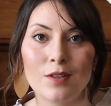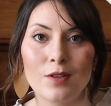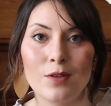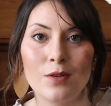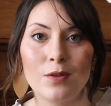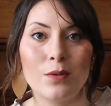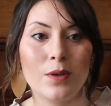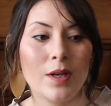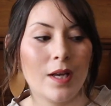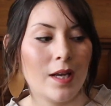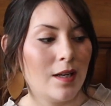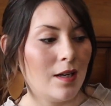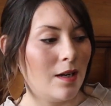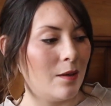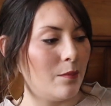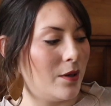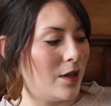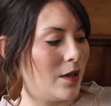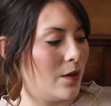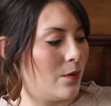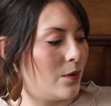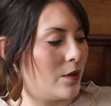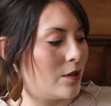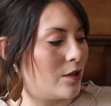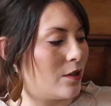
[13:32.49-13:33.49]
You cannot beat
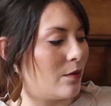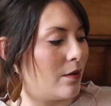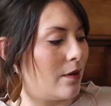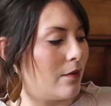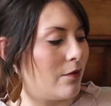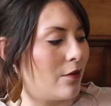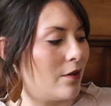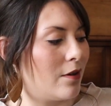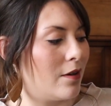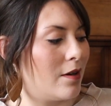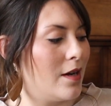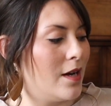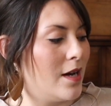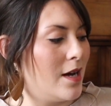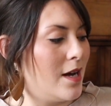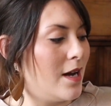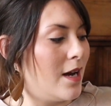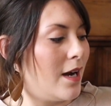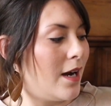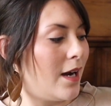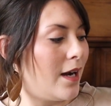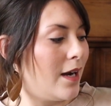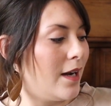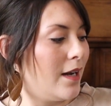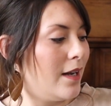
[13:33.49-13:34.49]
it whatsoever.
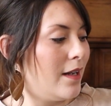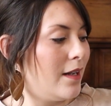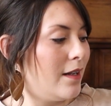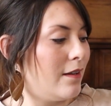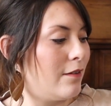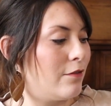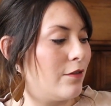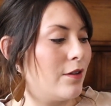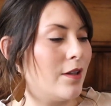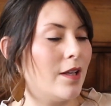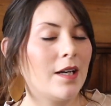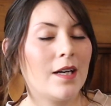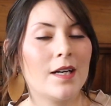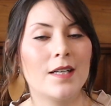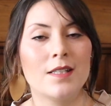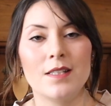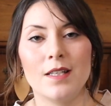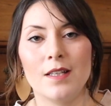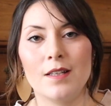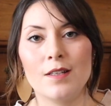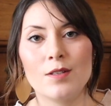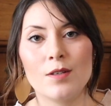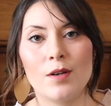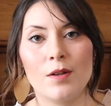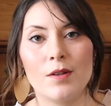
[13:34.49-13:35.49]
I feel like I say
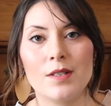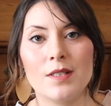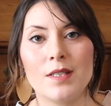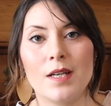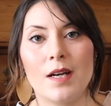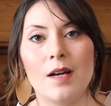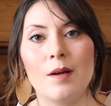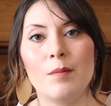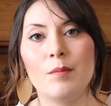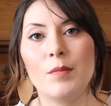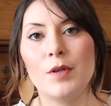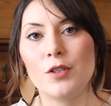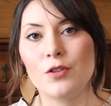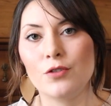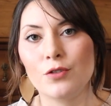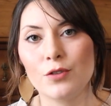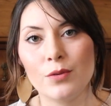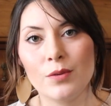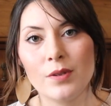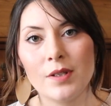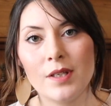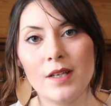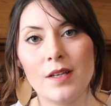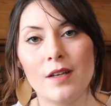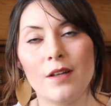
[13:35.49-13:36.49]
this all the time, but
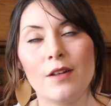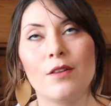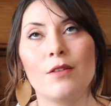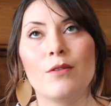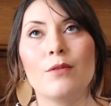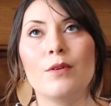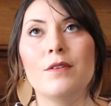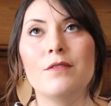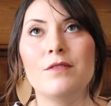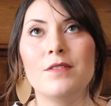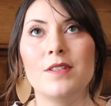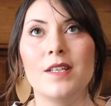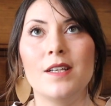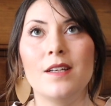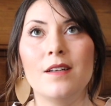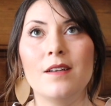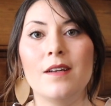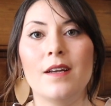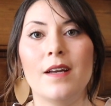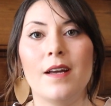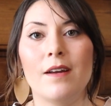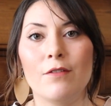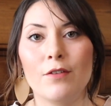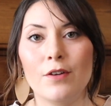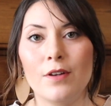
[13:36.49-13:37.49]
truly
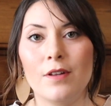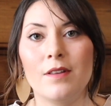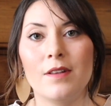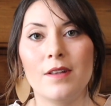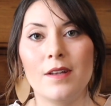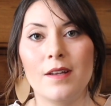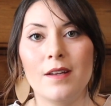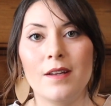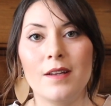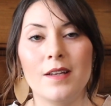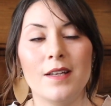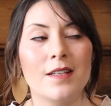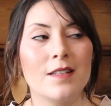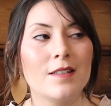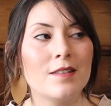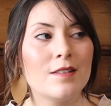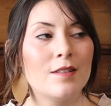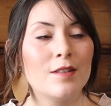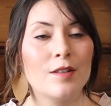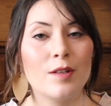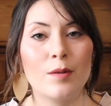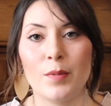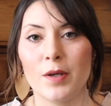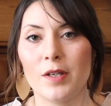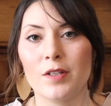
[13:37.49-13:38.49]
thrifting everything
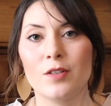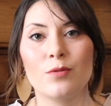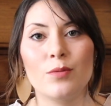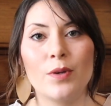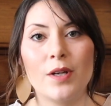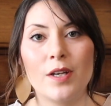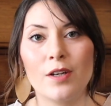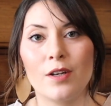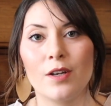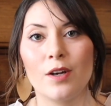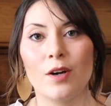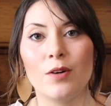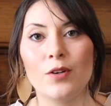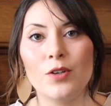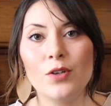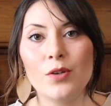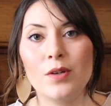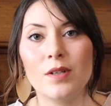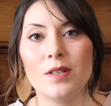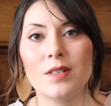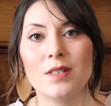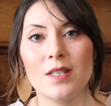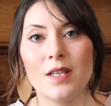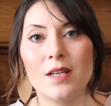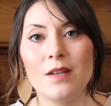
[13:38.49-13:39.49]
is the best way to go. You
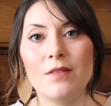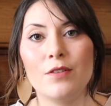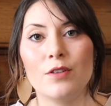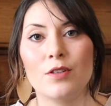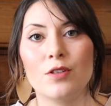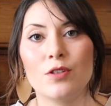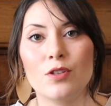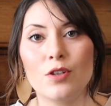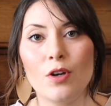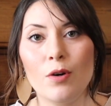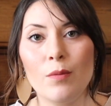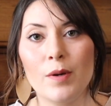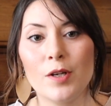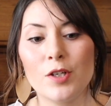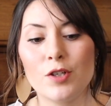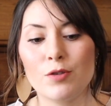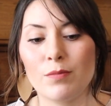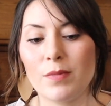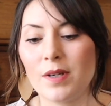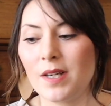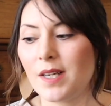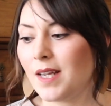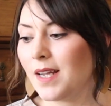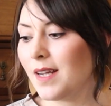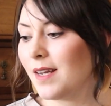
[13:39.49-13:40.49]
can save so much
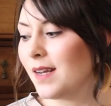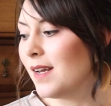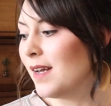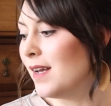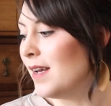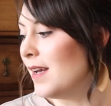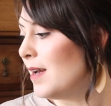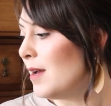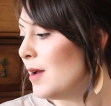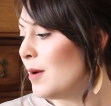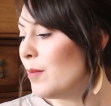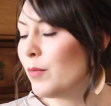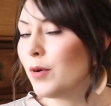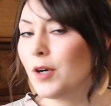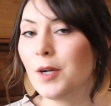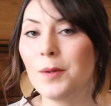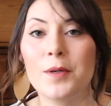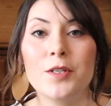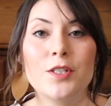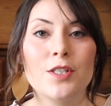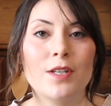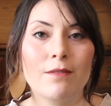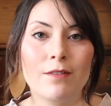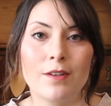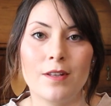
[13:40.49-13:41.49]
money. Pretty
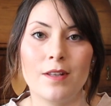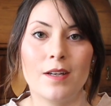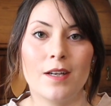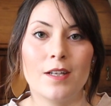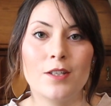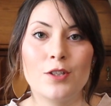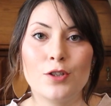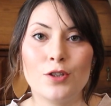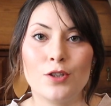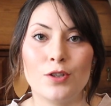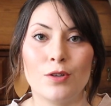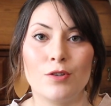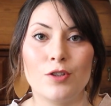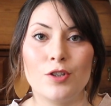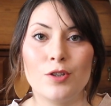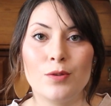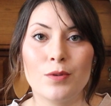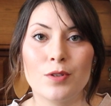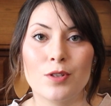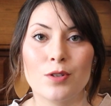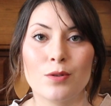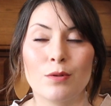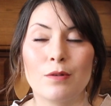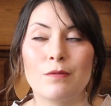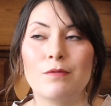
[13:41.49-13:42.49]
much everything I just showed you
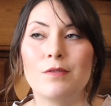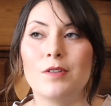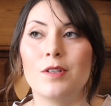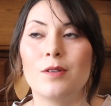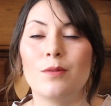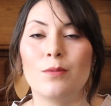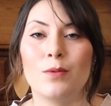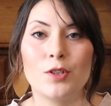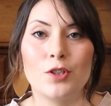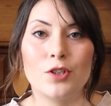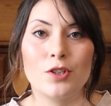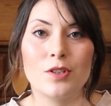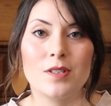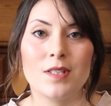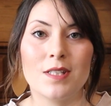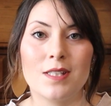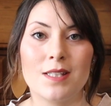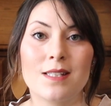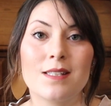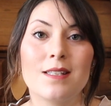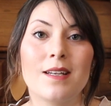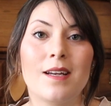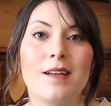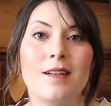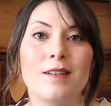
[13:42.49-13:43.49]
was thrifted, which is
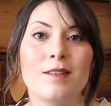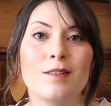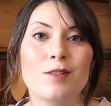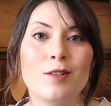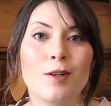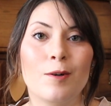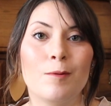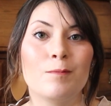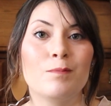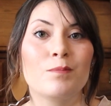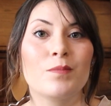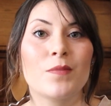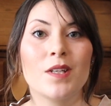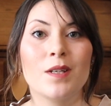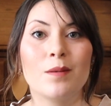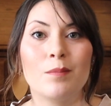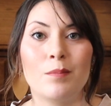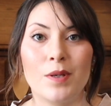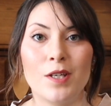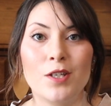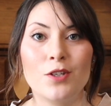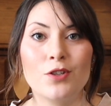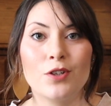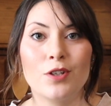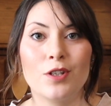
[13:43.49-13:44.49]
insane. So
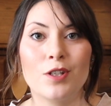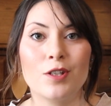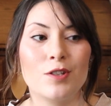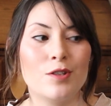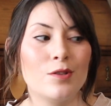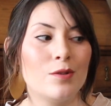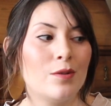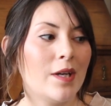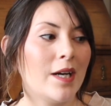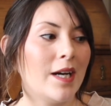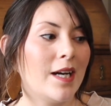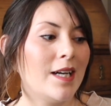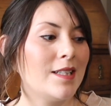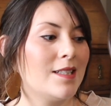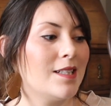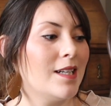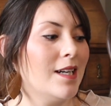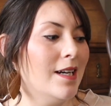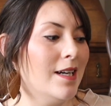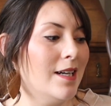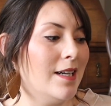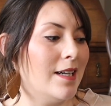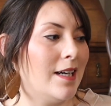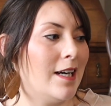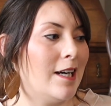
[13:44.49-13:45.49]
be sure to do that.
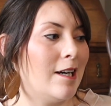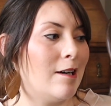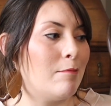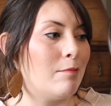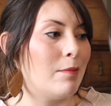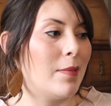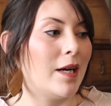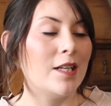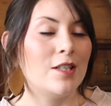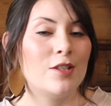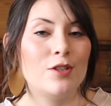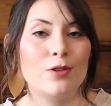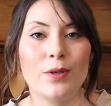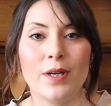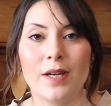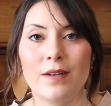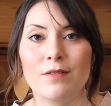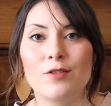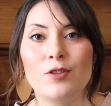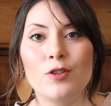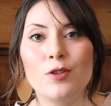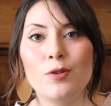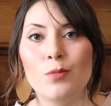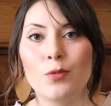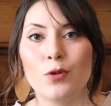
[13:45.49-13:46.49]
I do have
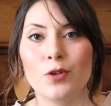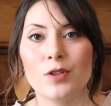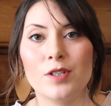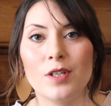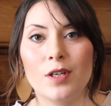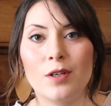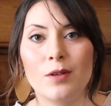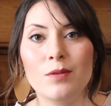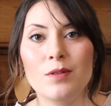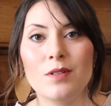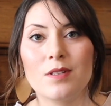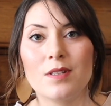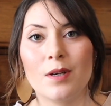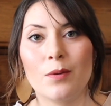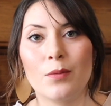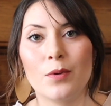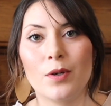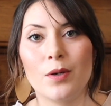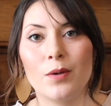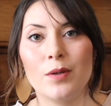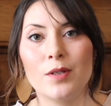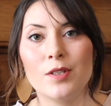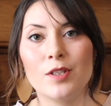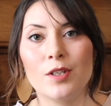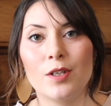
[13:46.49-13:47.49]
2 more totes that we're
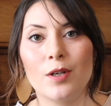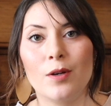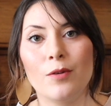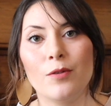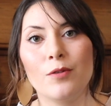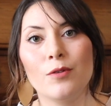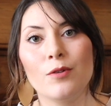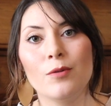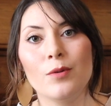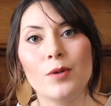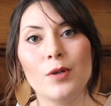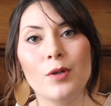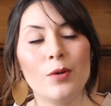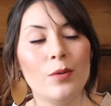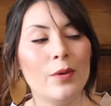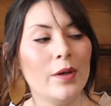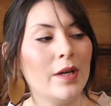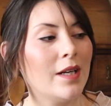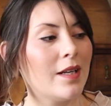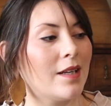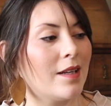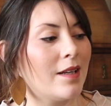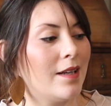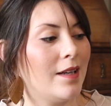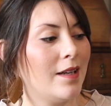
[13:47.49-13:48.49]
going to go through real quick.